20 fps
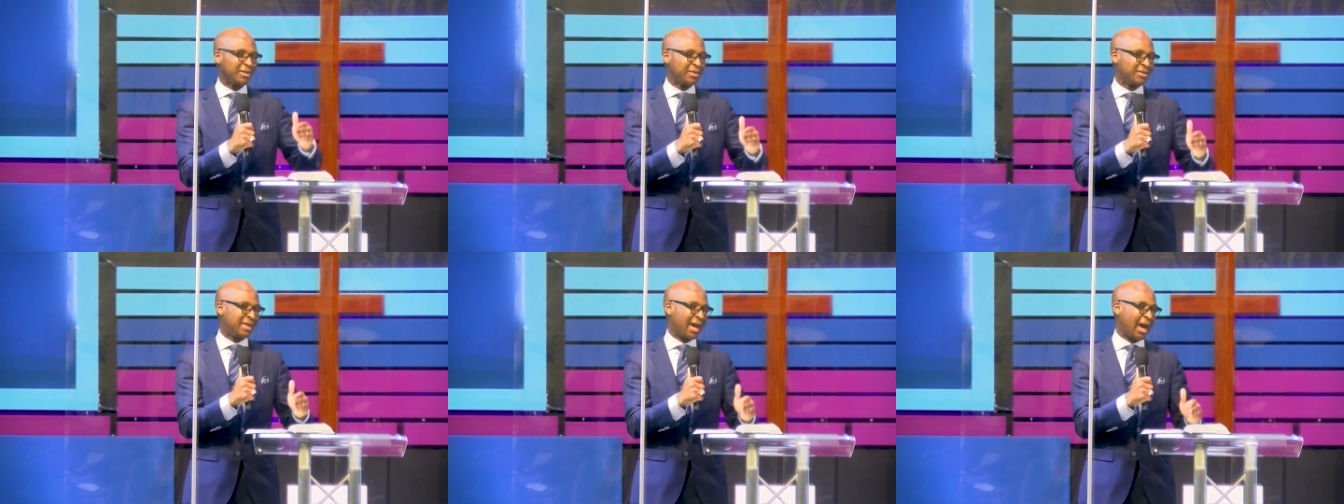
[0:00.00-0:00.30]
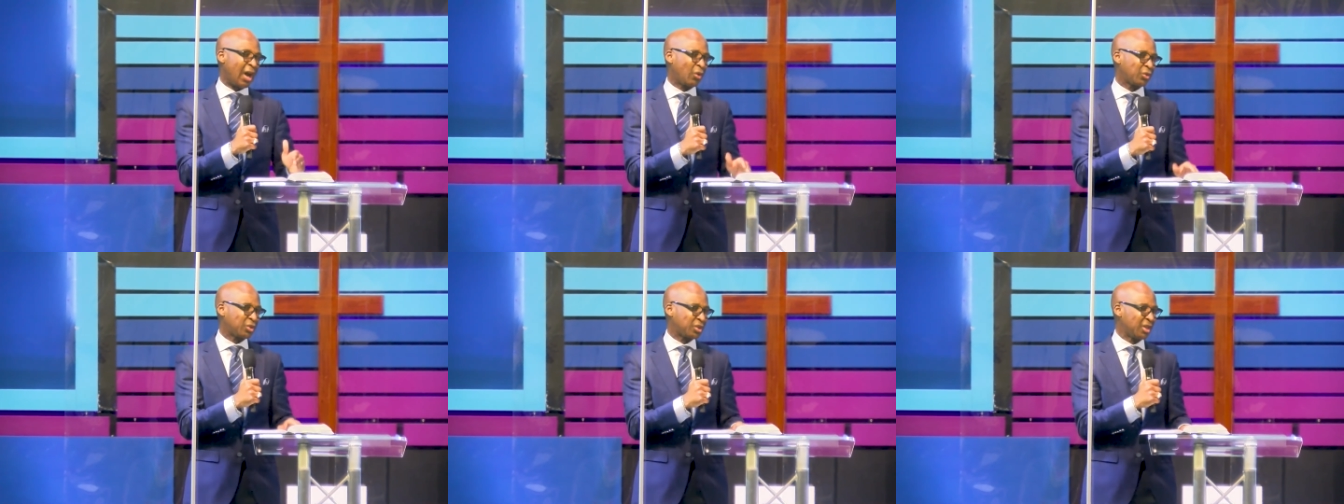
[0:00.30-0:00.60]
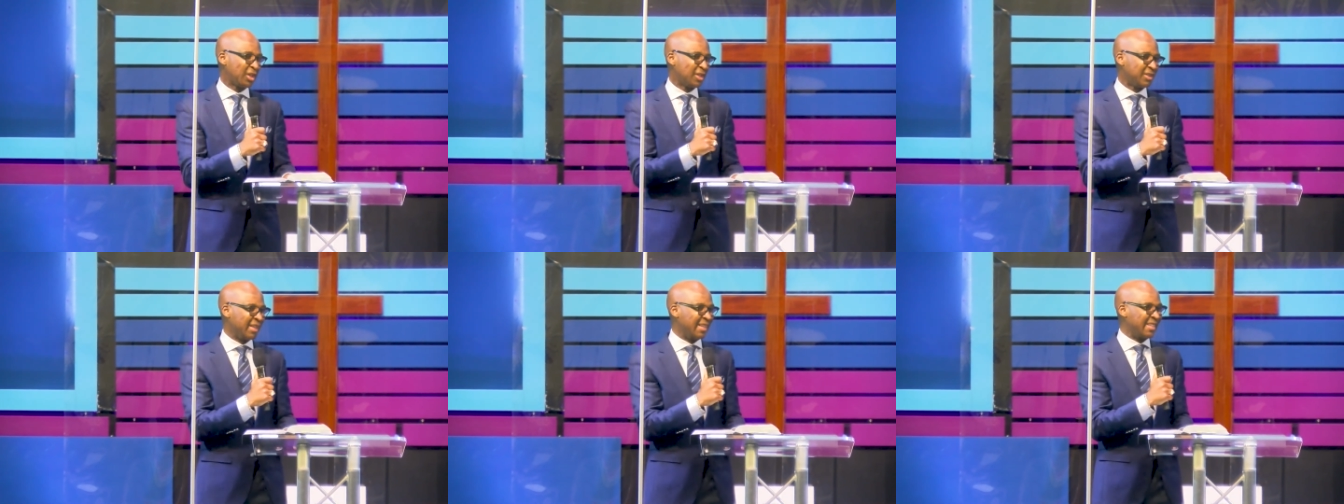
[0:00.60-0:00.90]
doubt
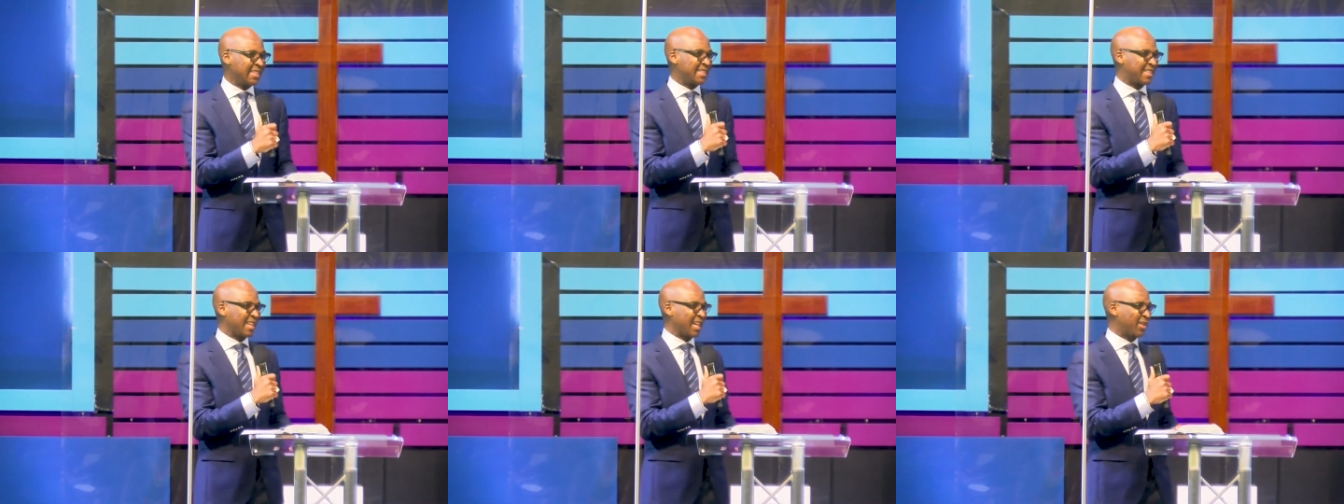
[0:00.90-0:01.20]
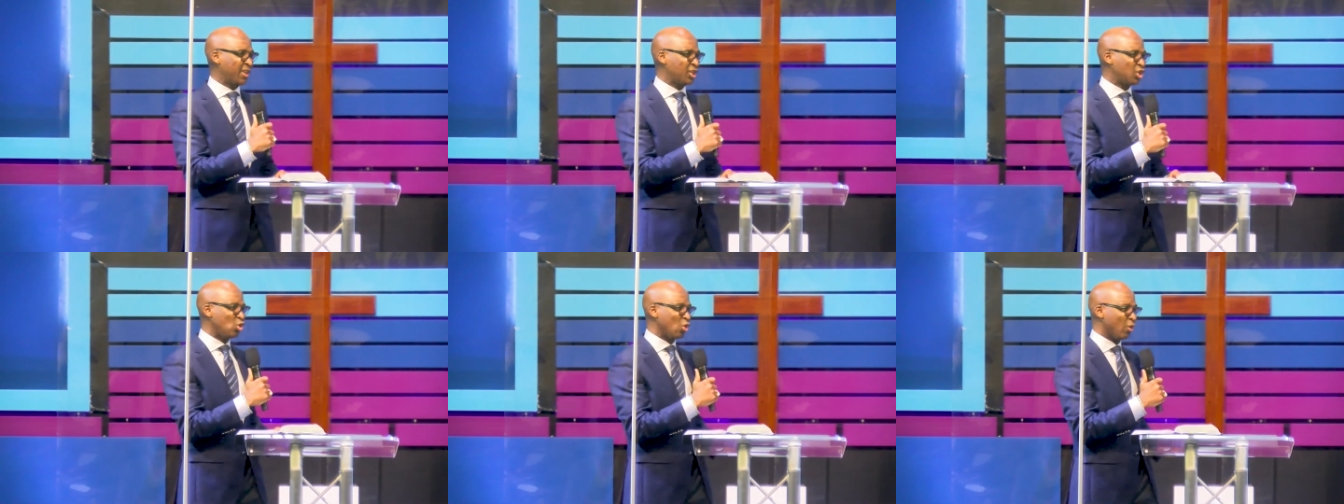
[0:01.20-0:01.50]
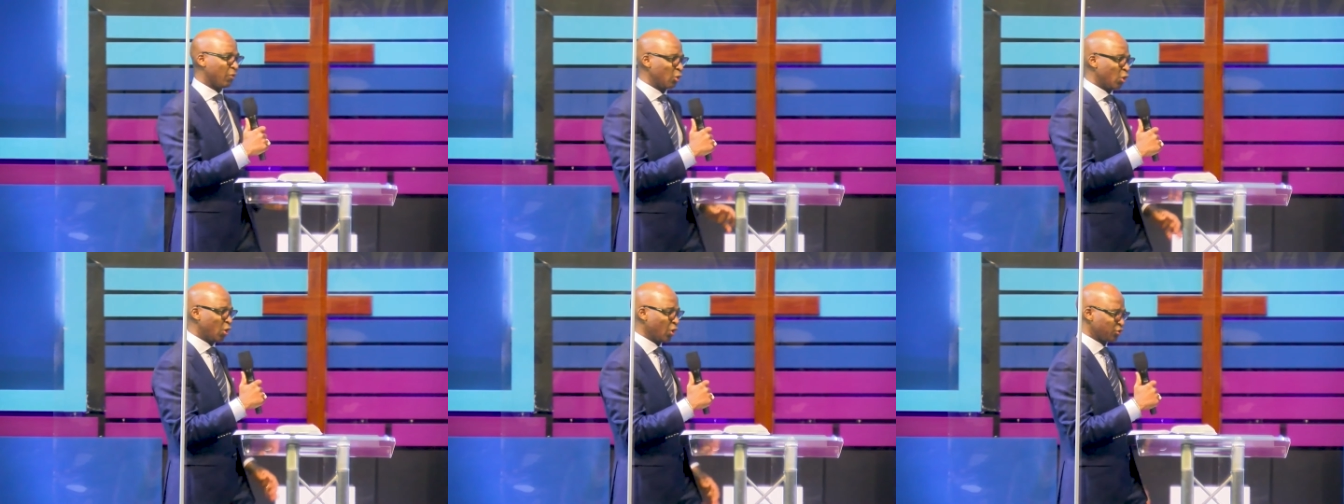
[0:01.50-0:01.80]
the integrity
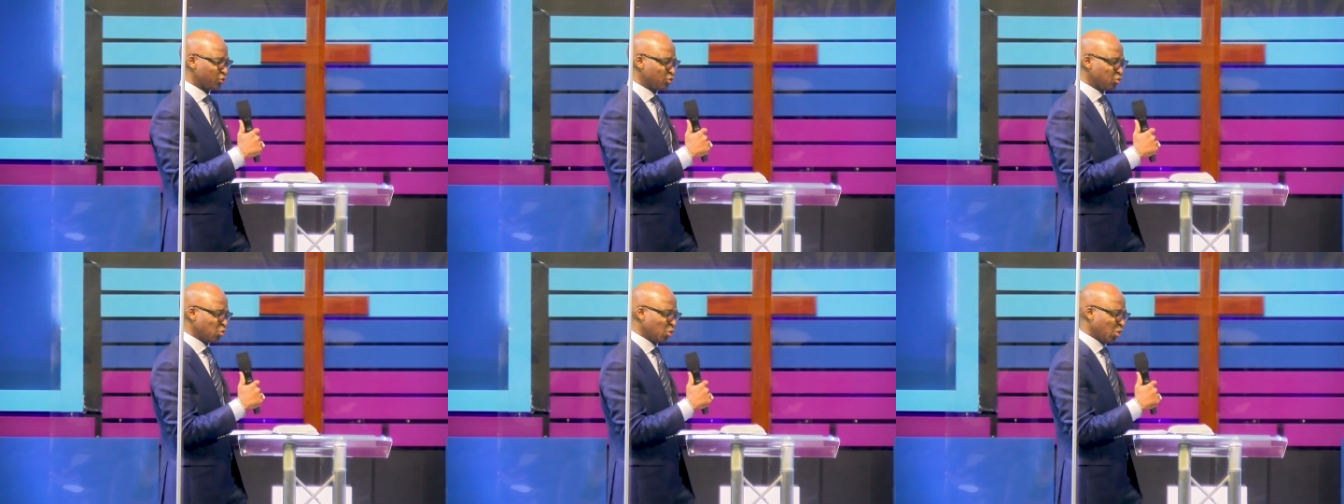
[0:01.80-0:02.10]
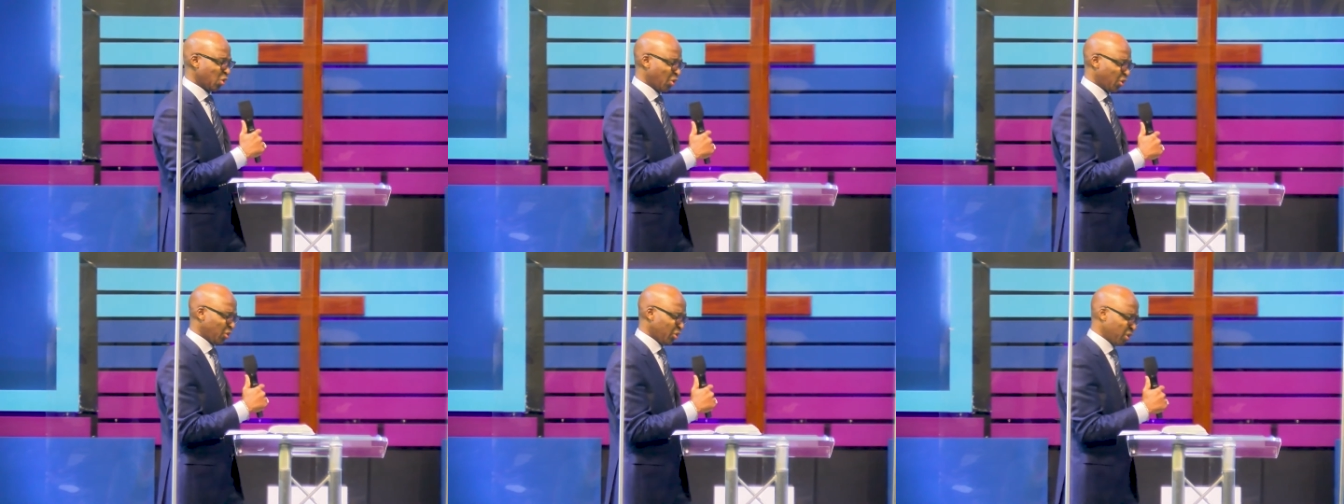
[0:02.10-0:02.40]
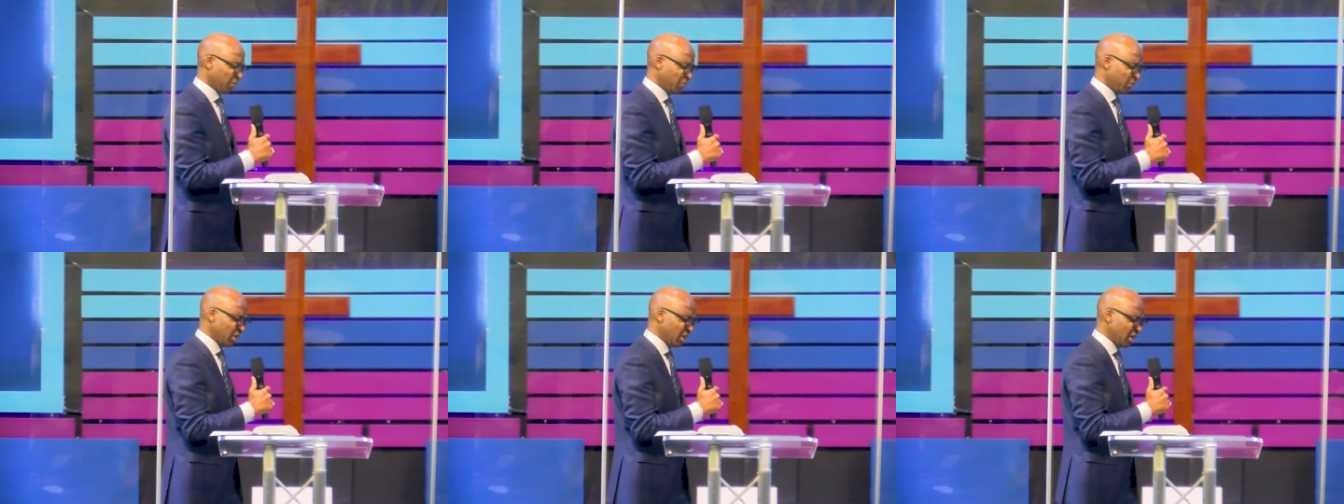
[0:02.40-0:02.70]
of God's word.